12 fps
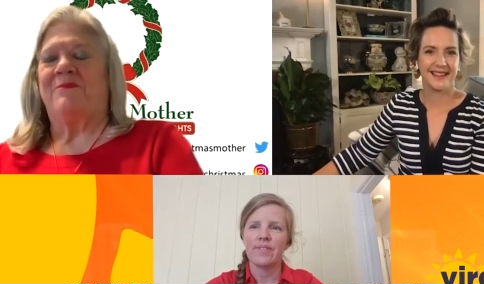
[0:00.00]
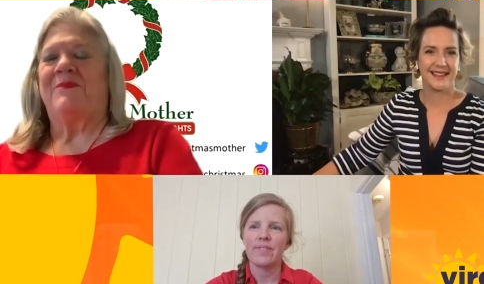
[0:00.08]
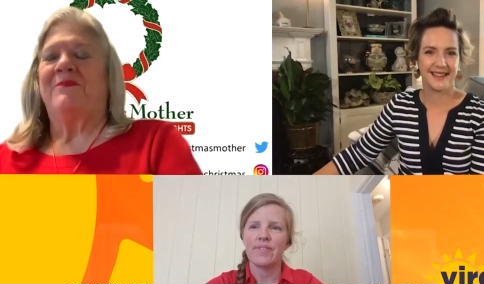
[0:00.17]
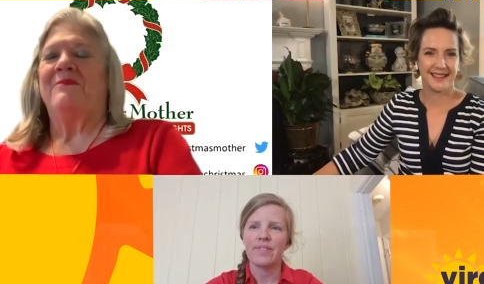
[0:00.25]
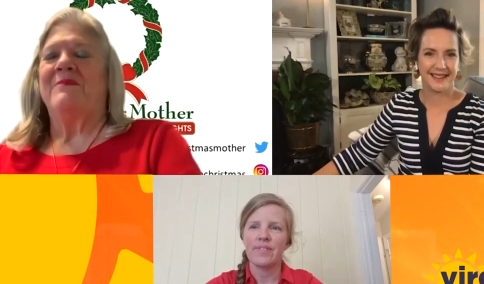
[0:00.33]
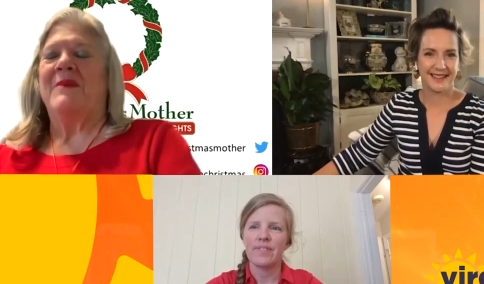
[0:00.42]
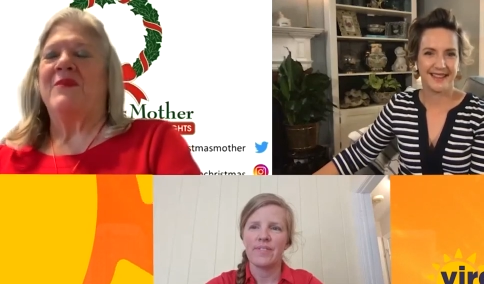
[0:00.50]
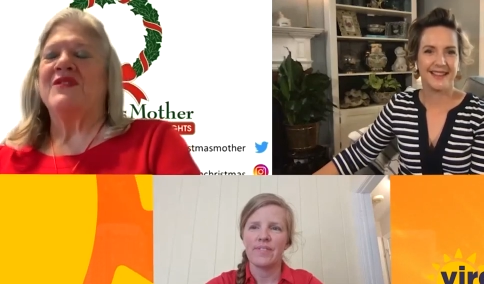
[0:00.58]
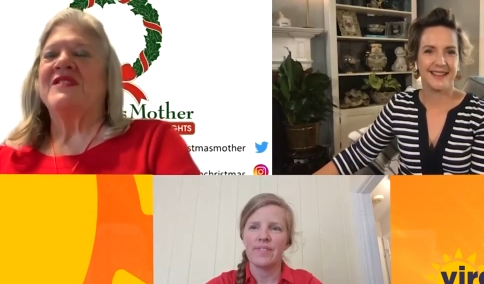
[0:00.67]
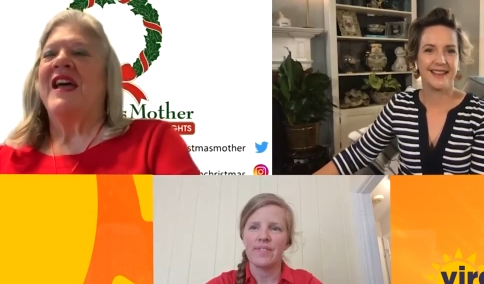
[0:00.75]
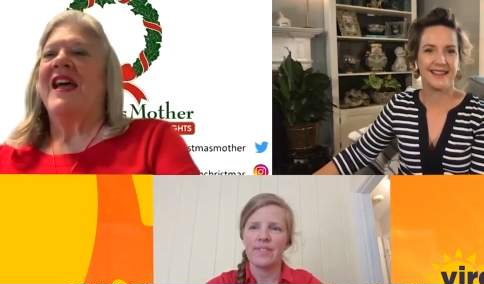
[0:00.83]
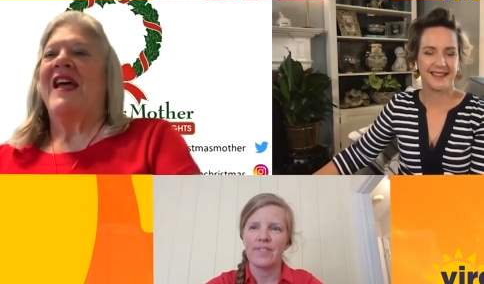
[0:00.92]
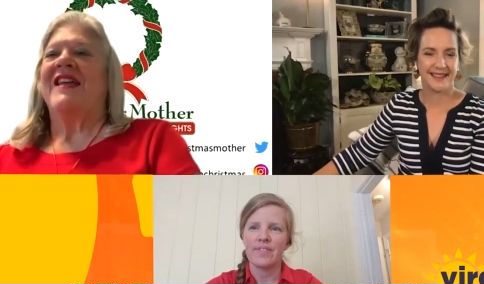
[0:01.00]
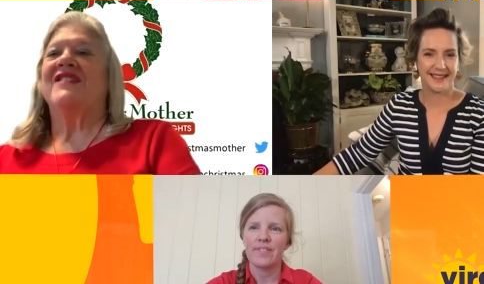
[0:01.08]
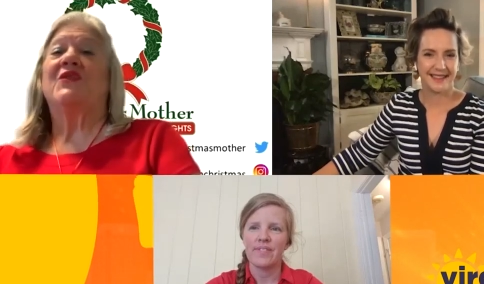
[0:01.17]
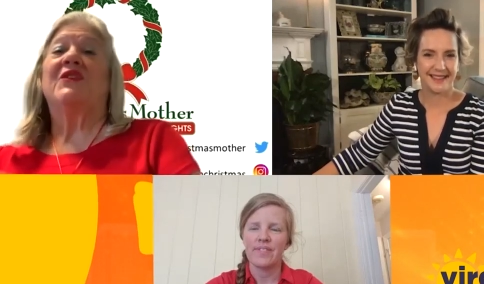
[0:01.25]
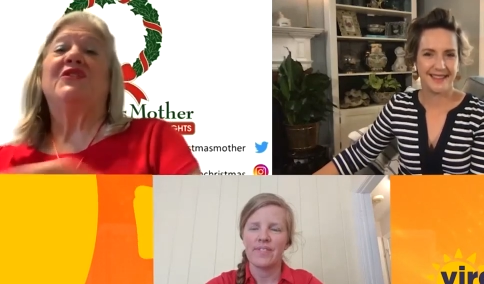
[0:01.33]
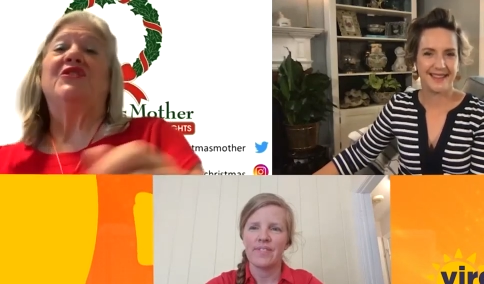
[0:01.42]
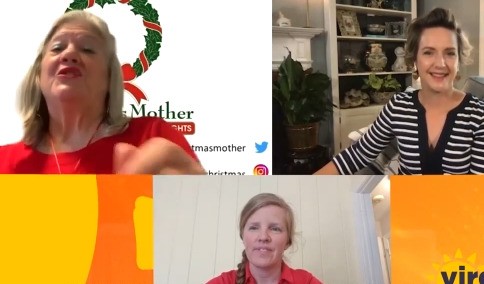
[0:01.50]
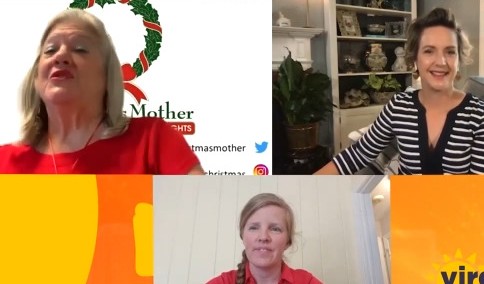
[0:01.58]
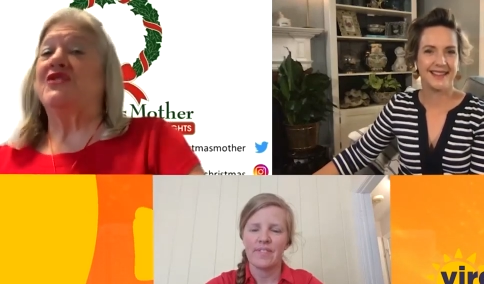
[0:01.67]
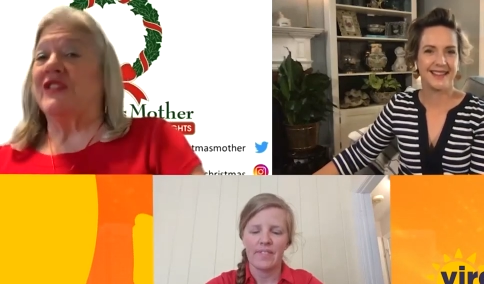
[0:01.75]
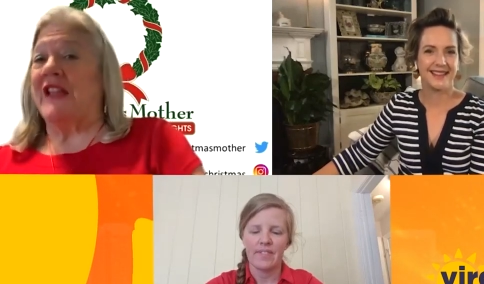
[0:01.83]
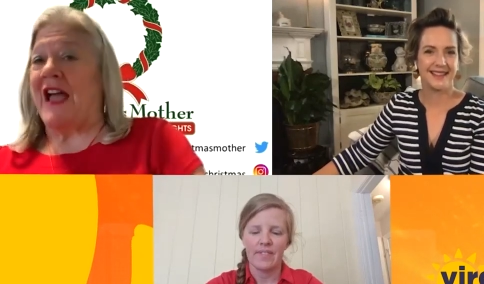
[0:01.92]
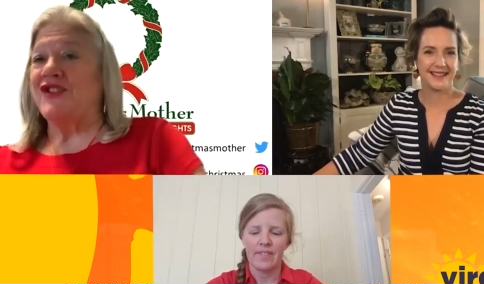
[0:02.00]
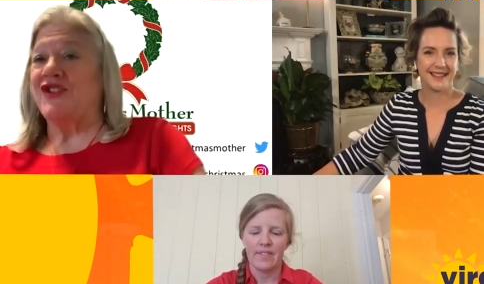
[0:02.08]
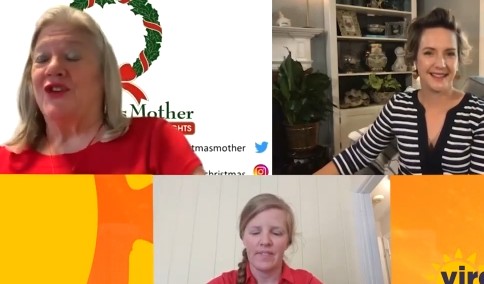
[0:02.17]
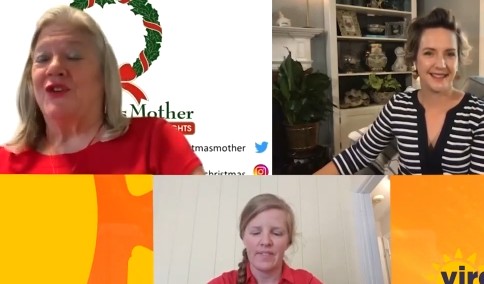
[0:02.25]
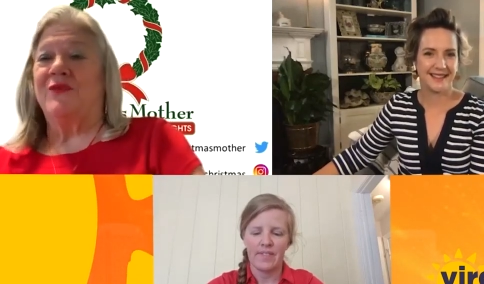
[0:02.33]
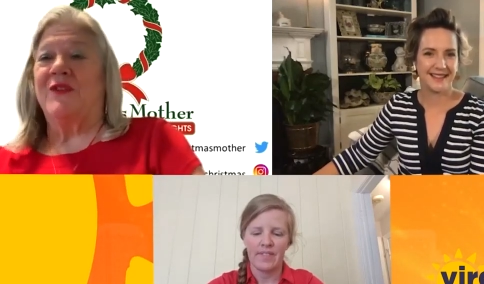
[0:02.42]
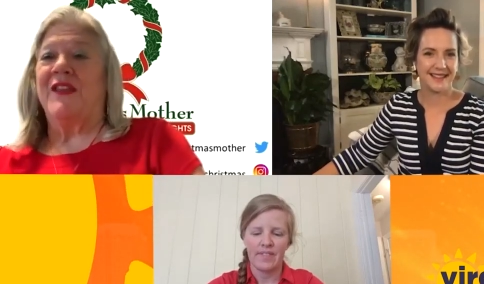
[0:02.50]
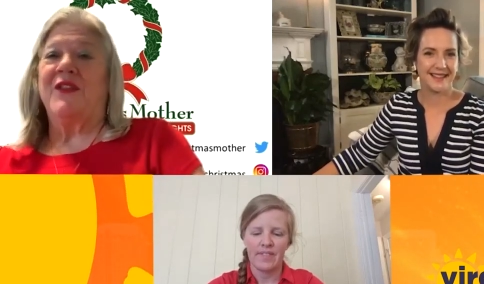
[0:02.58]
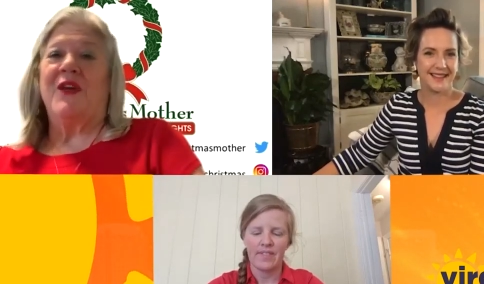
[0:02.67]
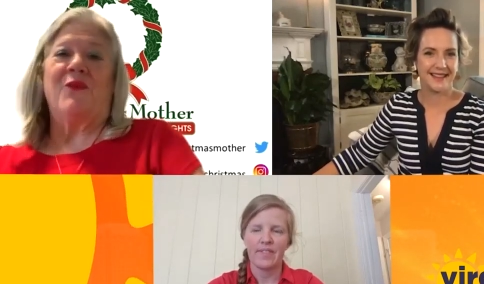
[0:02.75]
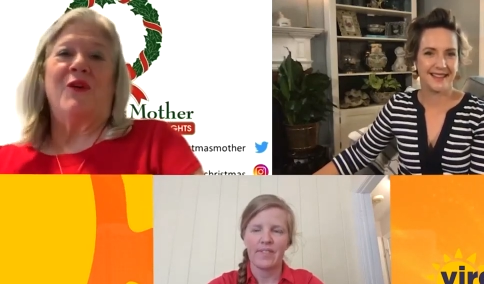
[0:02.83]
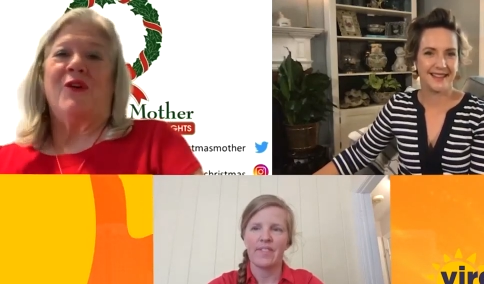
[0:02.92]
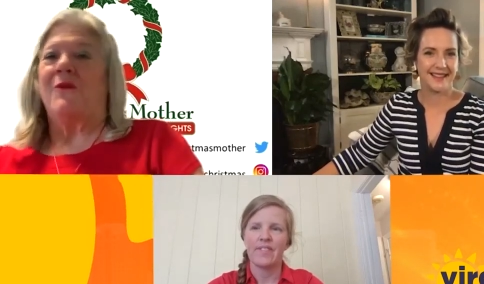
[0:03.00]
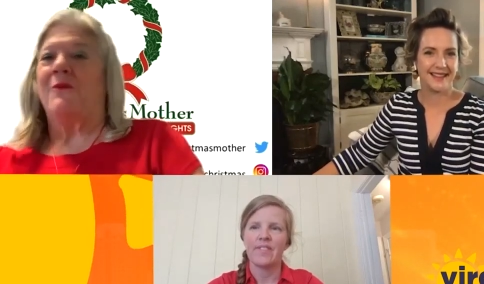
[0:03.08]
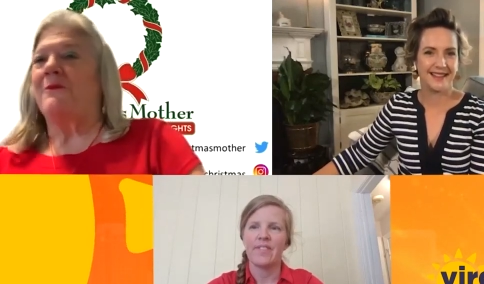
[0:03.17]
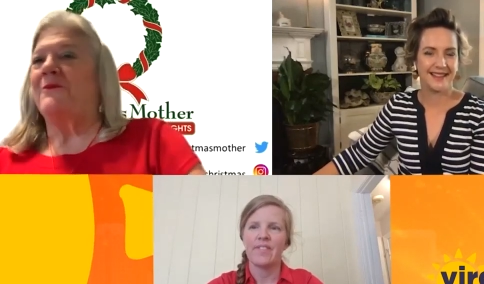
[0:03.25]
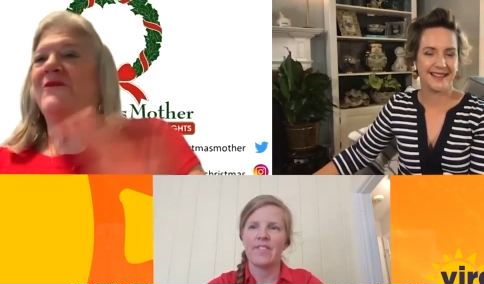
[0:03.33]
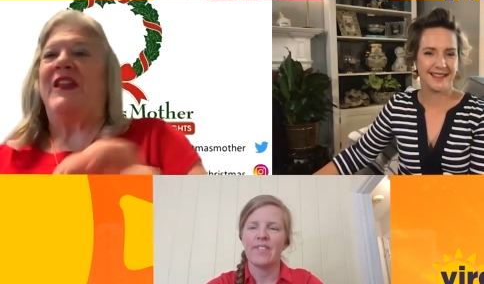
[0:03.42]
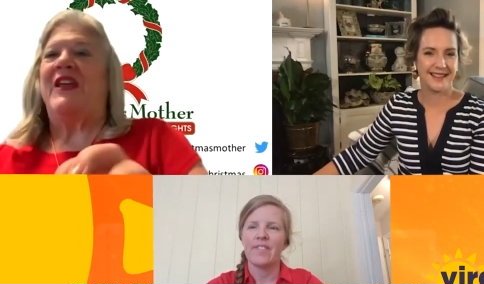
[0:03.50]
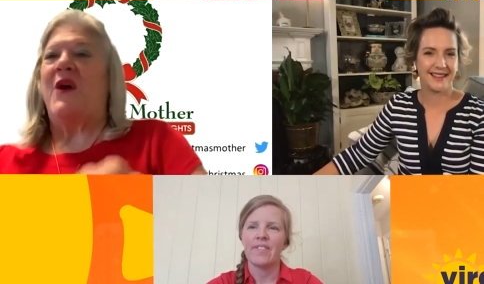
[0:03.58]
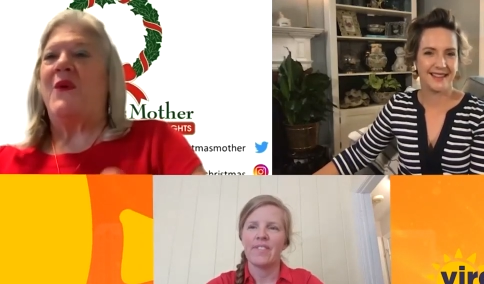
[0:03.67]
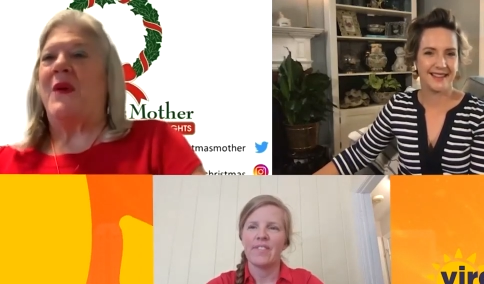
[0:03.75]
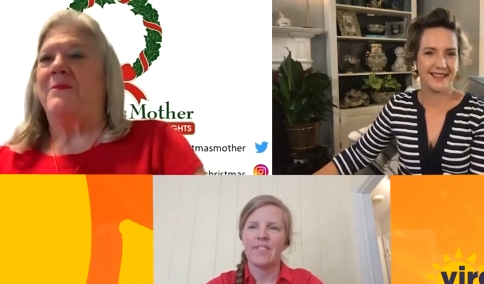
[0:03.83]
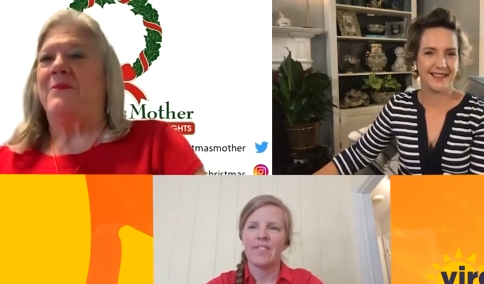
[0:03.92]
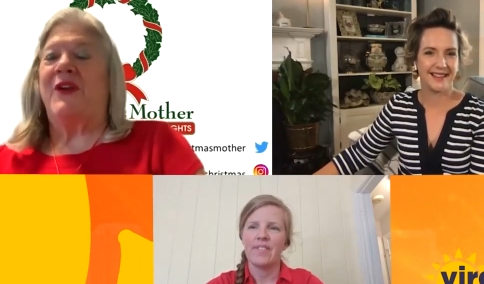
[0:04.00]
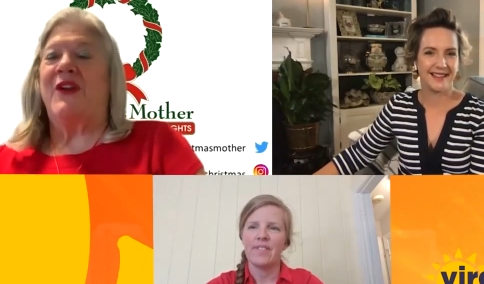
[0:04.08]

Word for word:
Speaker 1: members is going to do a July jingle run that we'll video and put